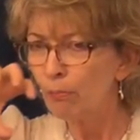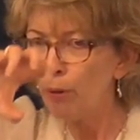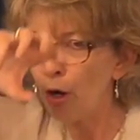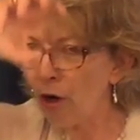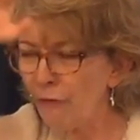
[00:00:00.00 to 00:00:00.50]

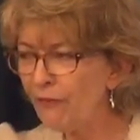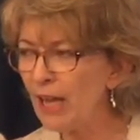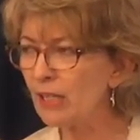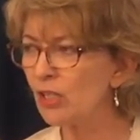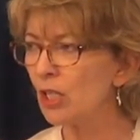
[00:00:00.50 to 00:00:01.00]

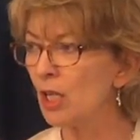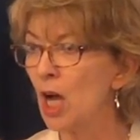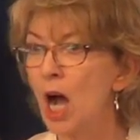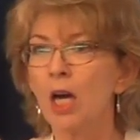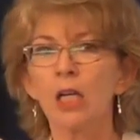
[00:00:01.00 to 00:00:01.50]
perfect,
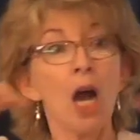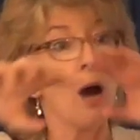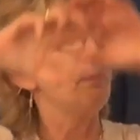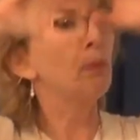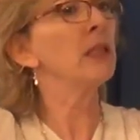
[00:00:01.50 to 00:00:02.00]

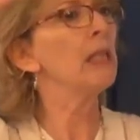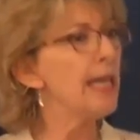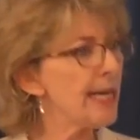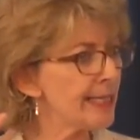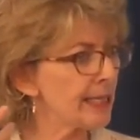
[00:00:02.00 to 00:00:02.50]

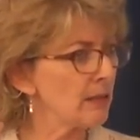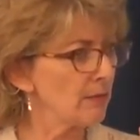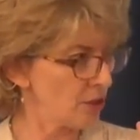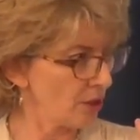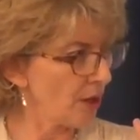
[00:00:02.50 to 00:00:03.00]
complete,
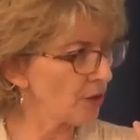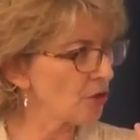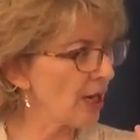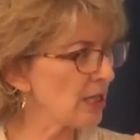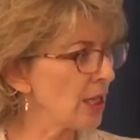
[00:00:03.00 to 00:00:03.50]
these are the other
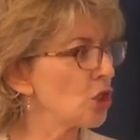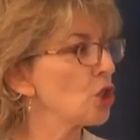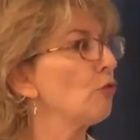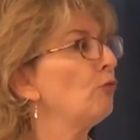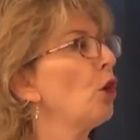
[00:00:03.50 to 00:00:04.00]

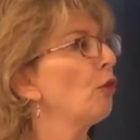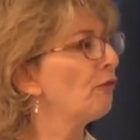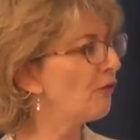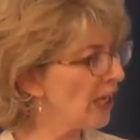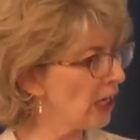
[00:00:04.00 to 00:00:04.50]
translations,
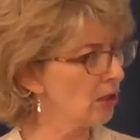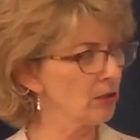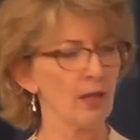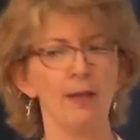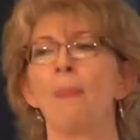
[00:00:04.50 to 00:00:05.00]

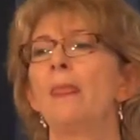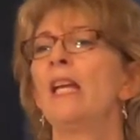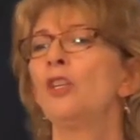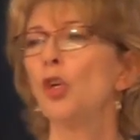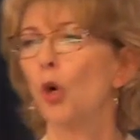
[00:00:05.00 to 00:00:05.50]
fulfilled
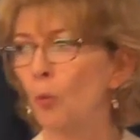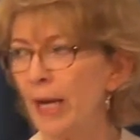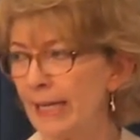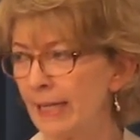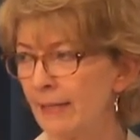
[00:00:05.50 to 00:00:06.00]
in your
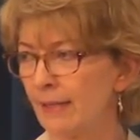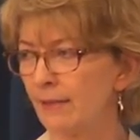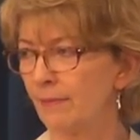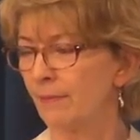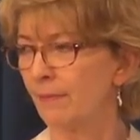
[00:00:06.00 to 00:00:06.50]
weakness.
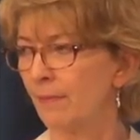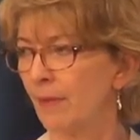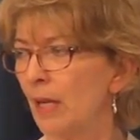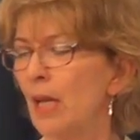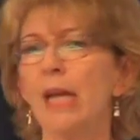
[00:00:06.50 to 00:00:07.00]

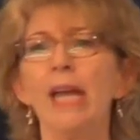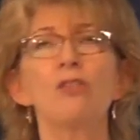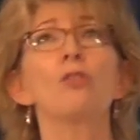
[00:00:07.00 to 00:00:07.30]
It's